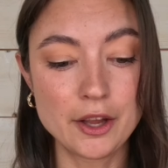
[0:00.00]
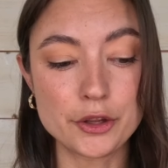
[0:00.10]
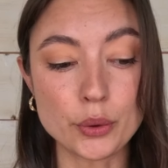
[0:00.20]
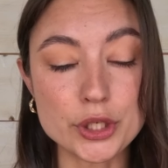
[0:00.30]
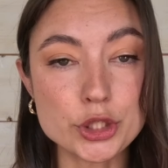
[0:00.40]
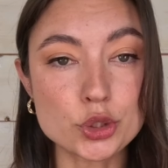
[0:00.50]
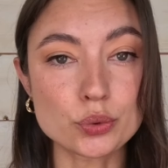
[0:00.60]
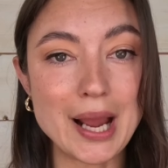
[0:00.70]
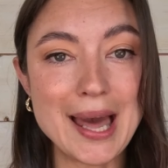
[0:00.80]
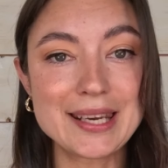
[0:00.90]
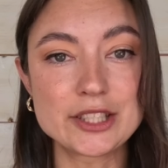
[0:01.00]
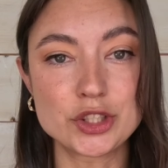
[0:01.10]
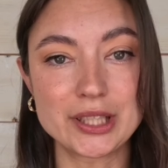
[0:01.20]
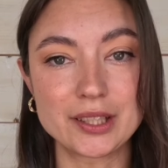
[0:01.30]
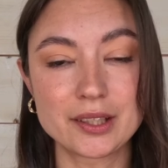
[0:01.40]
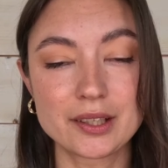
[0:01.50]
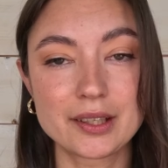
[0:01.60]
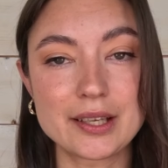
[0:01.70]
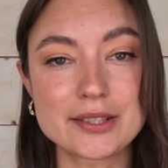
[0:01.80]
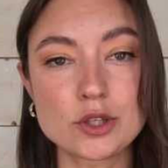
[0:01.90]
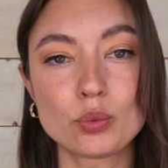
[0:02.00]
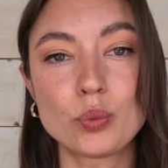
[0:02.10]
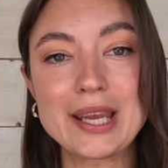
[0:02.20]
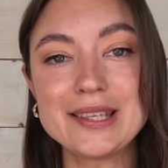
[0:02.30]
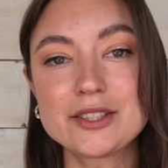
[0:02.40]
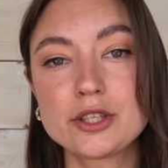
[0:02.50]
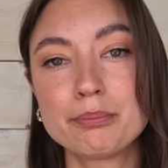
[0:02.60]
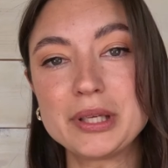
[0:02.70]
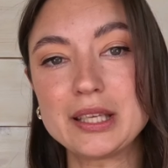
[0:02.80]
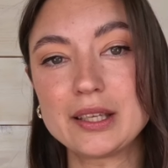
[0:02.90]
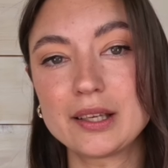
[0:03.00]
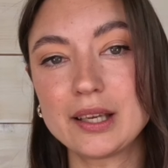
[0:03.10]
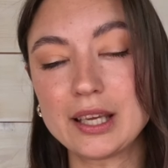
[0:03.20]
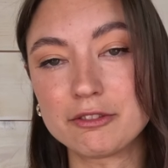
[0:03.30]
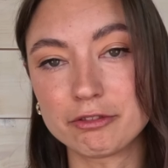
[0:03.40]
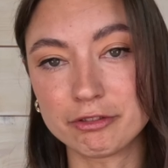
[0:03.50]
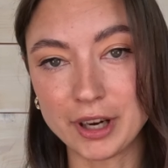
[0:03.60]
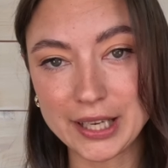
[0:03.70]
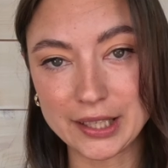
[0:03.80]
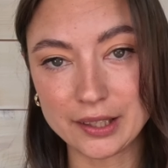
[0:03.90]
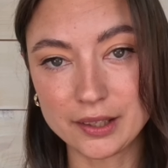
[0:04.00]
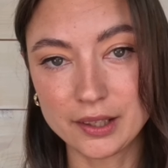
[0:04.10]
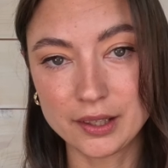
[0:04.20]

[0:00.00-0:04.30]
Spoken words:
Your strategy is to wait to be invited.